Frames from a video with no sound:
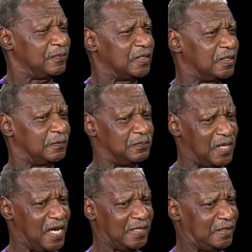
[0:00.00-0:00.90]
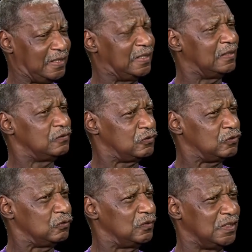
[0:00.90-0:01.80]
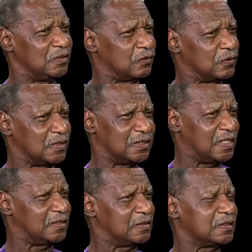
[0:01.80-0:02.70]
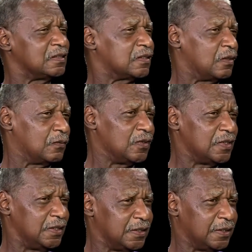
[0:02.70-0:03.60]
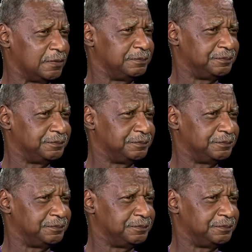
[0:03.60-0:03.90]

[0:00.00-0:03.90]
to get back into these organizations and start working again.